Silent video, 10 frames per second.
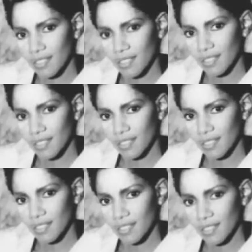
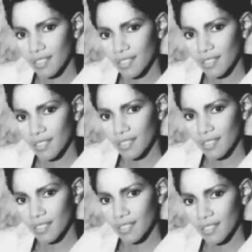
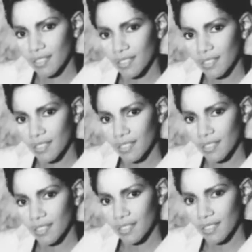
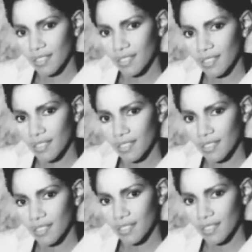
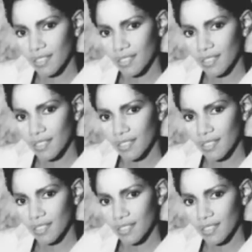
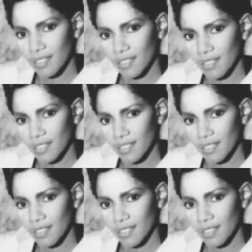
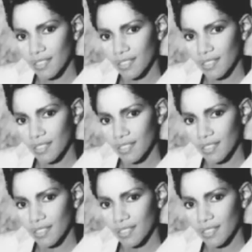
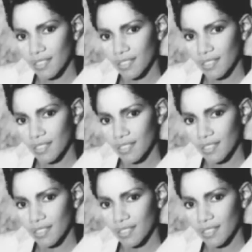This person isn't speaking.